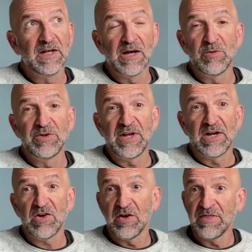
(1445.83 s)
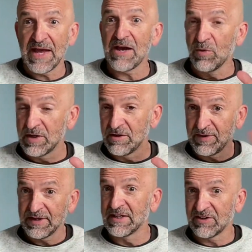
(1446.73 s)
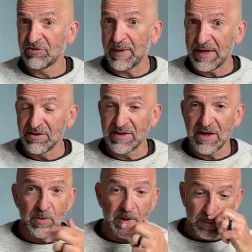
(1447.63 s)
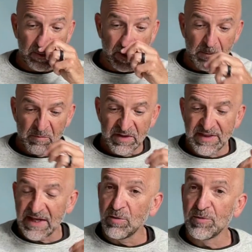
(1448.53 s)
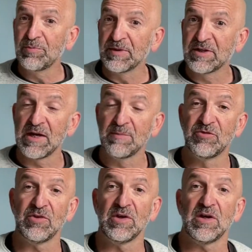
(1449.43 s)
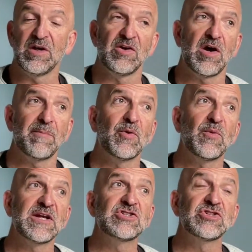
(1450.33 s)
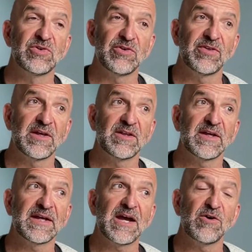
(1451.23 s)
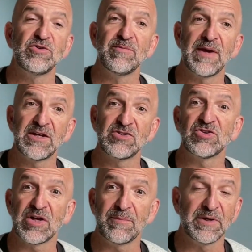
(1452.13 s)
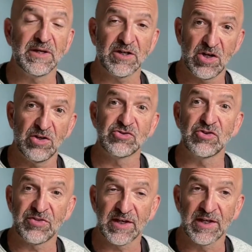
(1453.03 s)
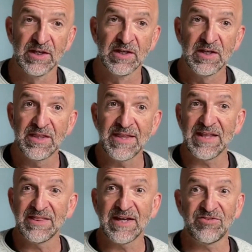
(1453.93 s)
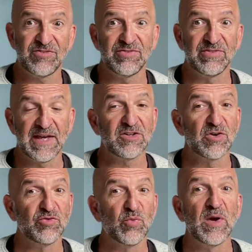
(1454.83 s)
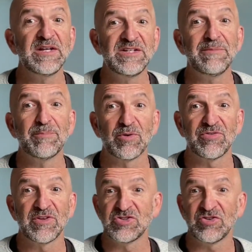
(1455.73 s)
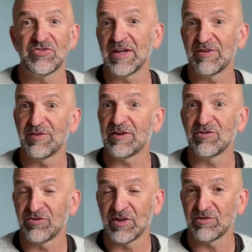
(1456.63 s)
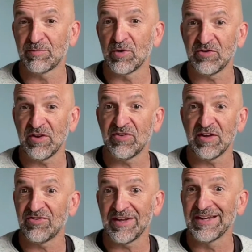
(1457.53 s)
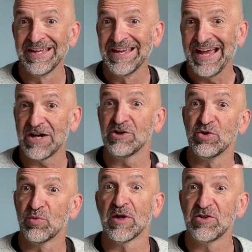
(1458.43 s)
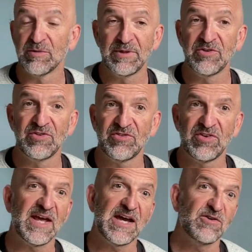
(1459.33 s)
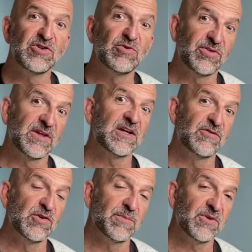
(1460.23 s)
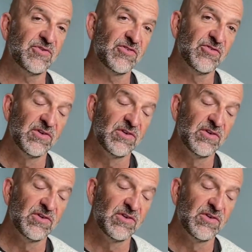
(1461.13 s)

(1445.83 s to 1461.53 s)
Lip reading: I would dare on that one, if I can expand on that one, I would say that almost becomes an operational thing, like how you manage your company, a culture thing. And that goes way deeper than just saying fix your sales process. It's like, how do you run your business and how do you think of your business?